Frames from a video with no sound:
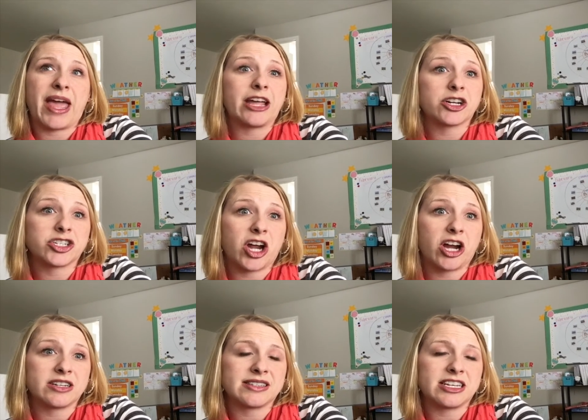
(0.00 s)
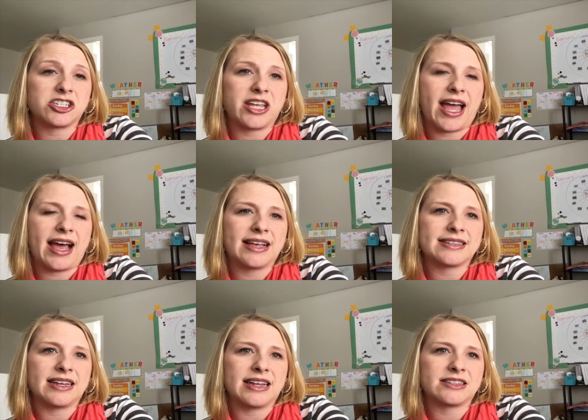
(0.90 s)
anchor charts that she has,
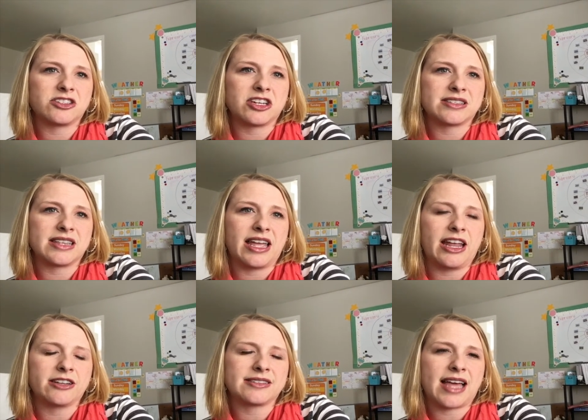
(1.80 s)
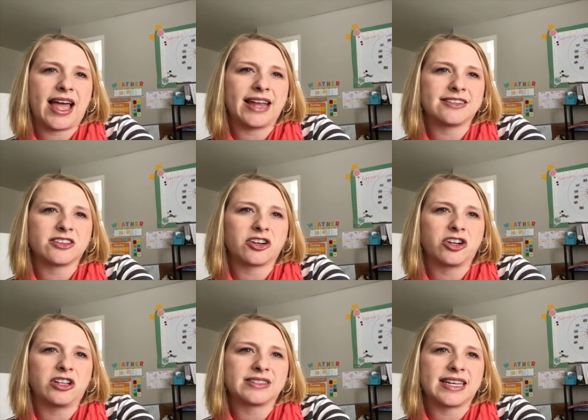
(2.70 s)
and it's just the inside
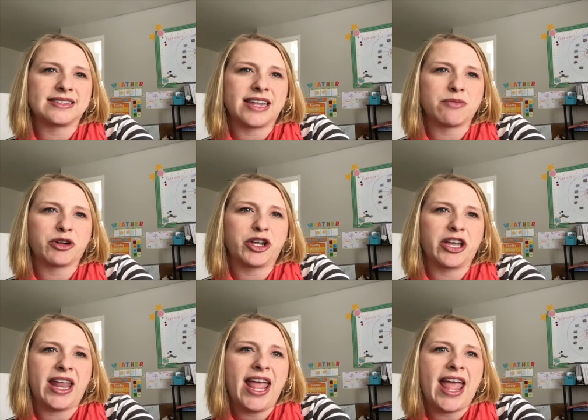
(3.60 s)
circle says neighborhood